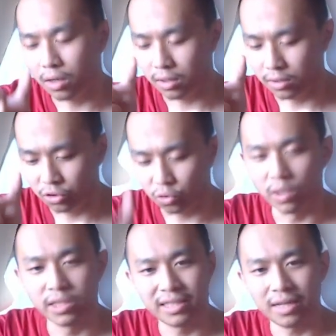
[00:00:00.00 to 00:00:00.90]
George
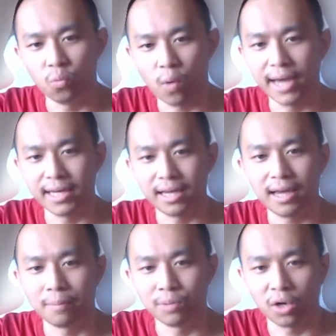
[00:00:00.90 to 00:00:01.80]
isn't whining.
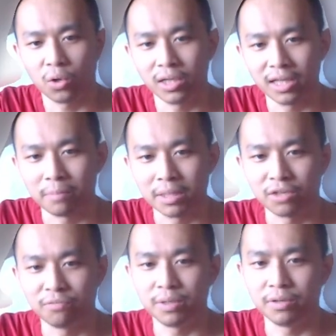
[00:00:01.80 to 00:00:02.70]
I'm not going to let myself
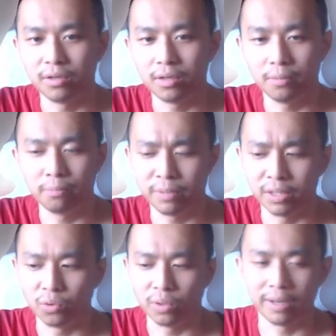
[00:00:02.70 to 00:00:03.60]
be
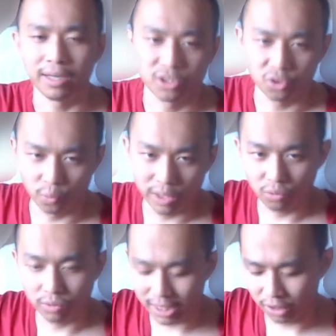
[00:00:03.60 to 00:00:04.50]
annoyed by it. So when you
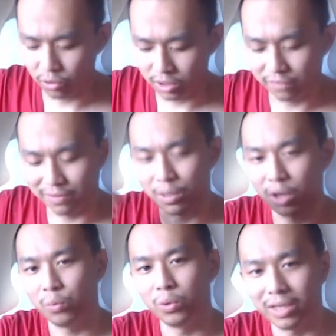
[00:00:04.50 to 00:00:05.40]
tell yourself I'm not
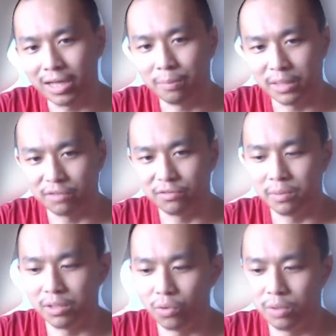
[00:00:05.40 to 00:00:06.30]
going to allow myself to be
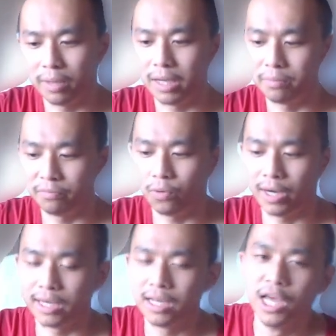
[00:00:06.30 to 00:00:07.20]
annoyed by it beforehand,
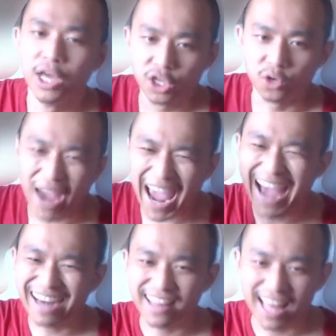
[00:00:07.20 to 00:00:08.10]
you
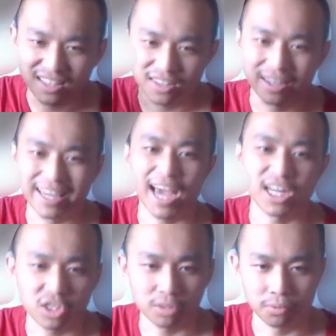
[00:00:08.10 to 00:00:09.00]
add that to the
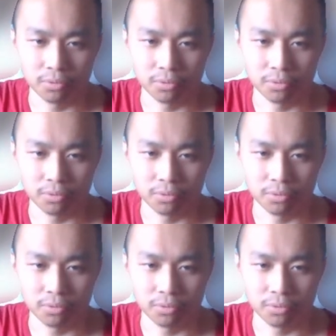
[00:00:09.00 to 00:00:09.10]
gacha pool.